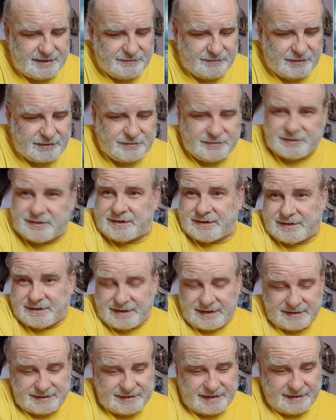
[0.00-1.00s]
which was the
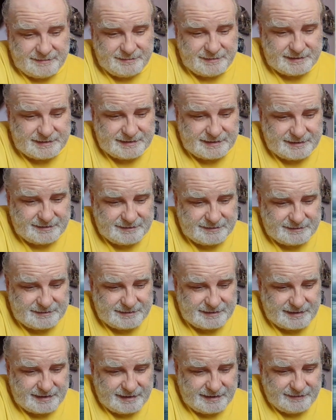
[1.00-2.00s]
sixth
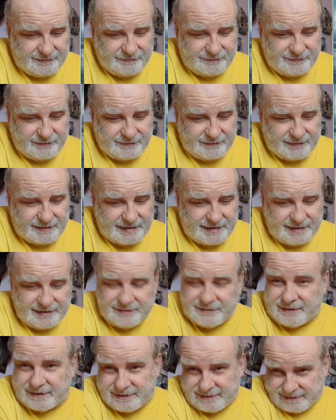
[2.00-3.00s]
episode of
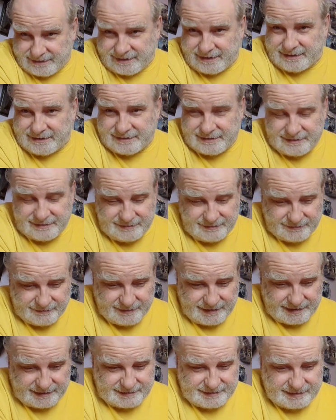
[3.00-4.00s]
this season of
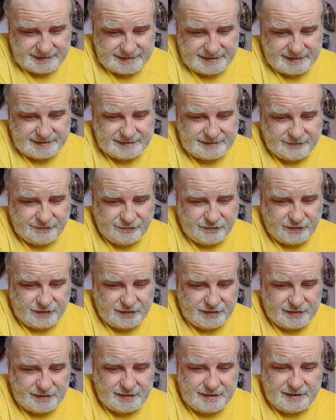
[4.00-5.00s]

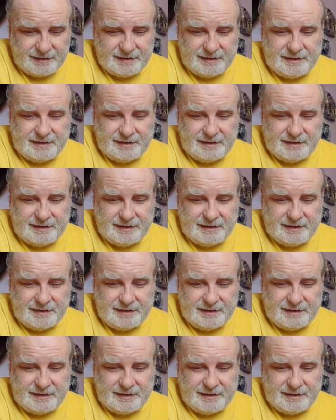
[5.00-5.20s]
1994.